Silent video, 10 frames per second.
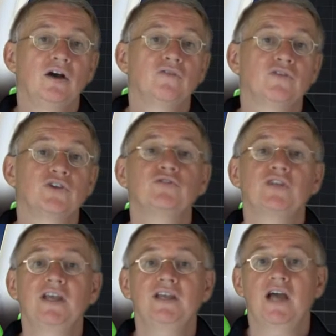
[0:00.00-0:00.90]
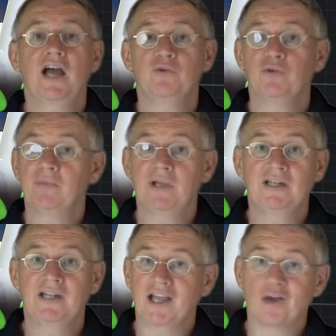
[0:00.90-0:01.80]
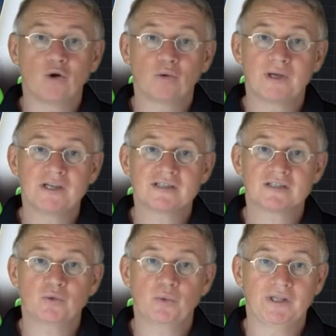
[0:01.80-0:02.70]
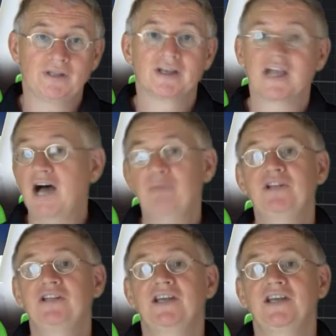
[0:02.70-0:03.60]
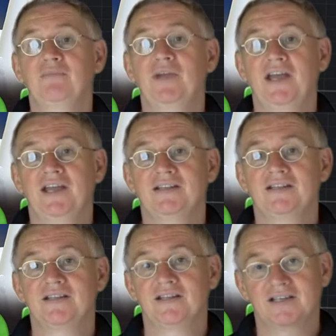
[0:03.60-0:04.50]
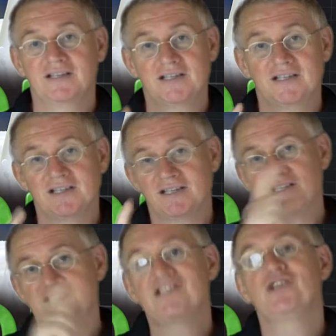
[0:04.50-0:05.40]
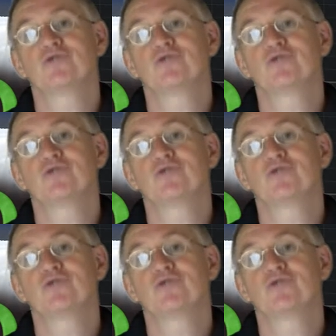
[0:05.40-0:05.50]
For today, I remain like always with Carpe Diem and see you